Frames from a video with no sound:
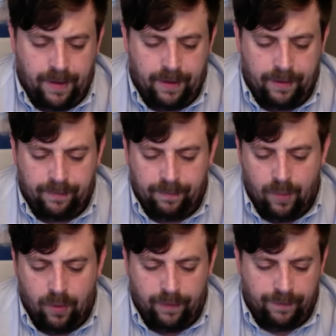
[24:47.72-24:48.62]

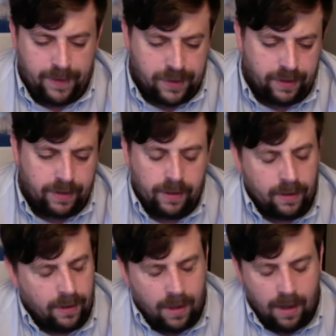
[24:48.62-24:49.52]
more efficient,
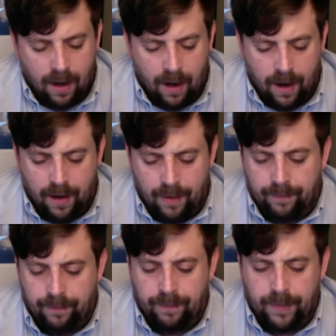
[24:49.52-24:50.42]

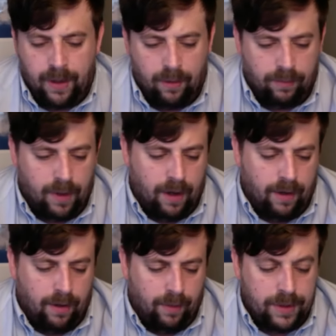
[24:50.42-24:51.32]
you know,
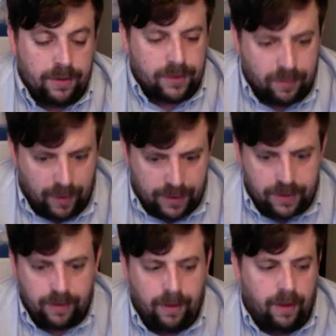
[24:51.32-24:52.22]
original switch,
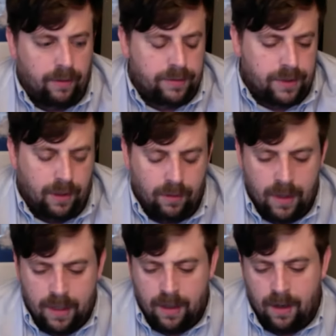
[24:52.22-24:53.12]
you know, so,
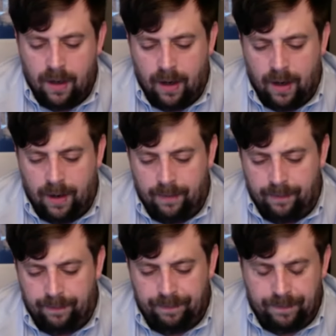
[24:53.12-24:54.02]

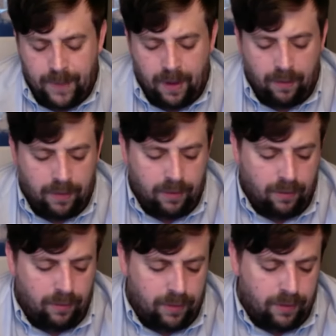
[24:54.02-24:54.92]
you know,
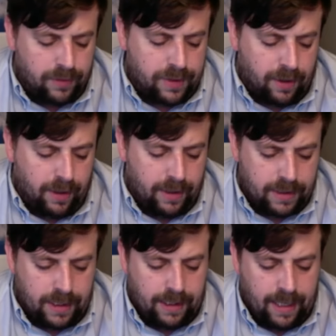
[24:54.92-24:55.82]
you're starting to
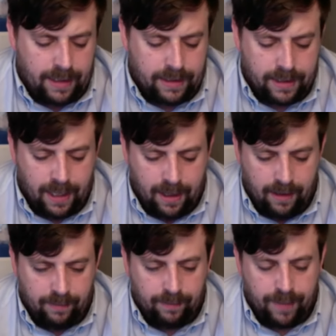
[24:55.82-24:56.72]
see that
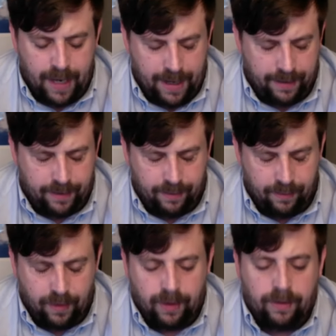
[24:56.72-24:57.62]
same pattern
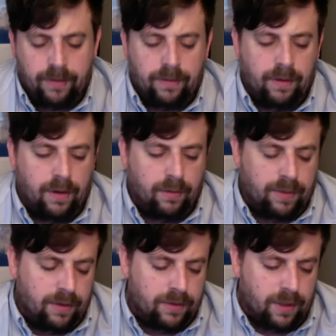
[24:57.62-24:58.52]
with, you know, that
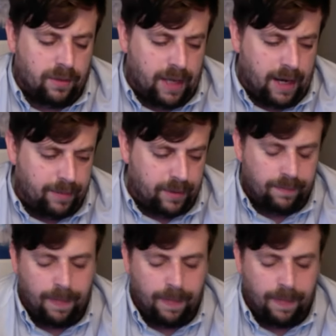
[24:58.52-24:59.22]
you saw with Apple,